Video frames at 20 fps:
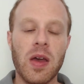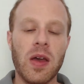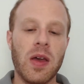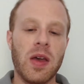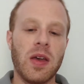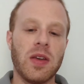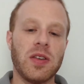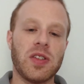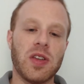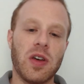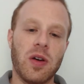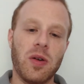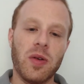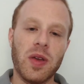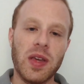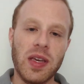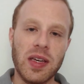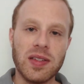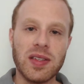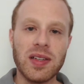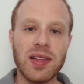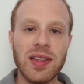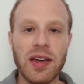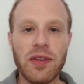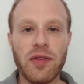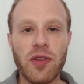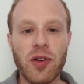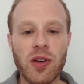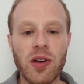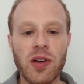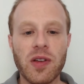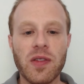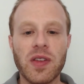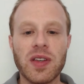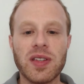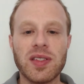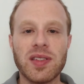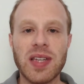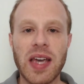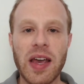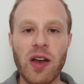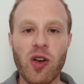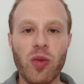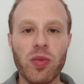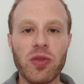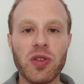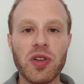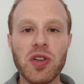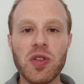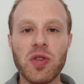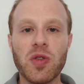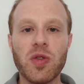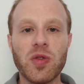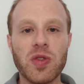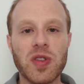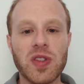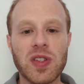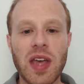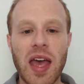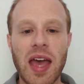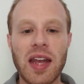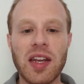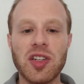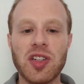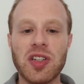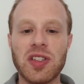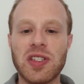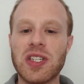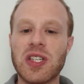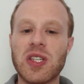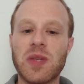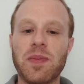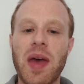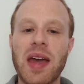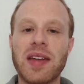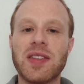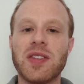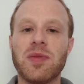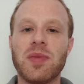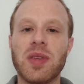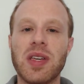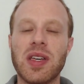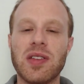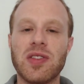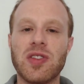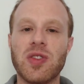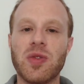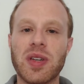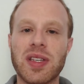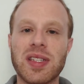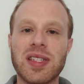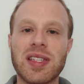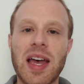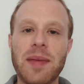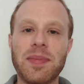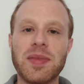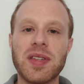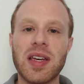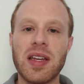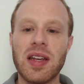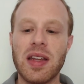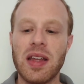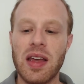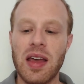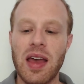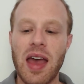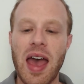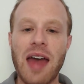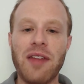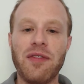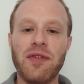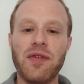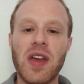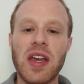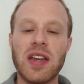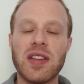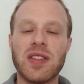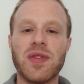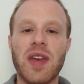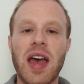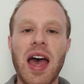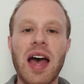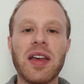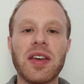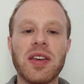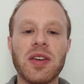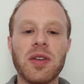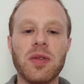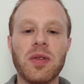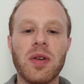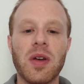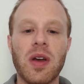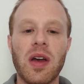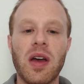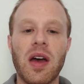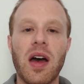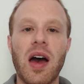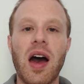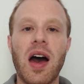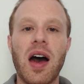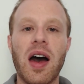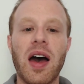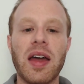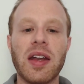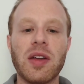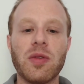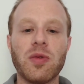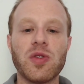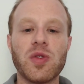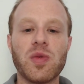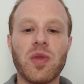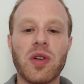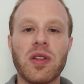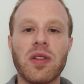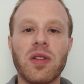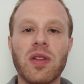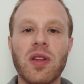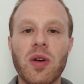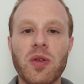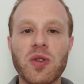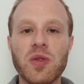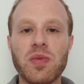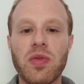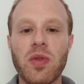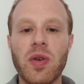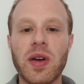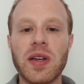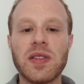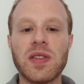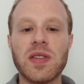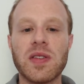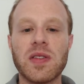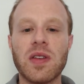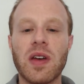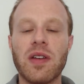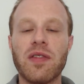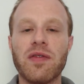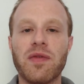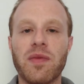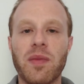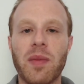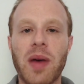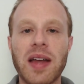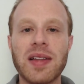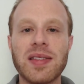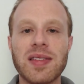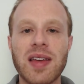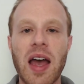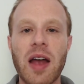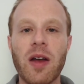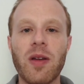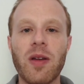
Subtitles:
So he delivered this terrible news, and he just expected me to accept it at face value. and it was one of the lowest points of my entire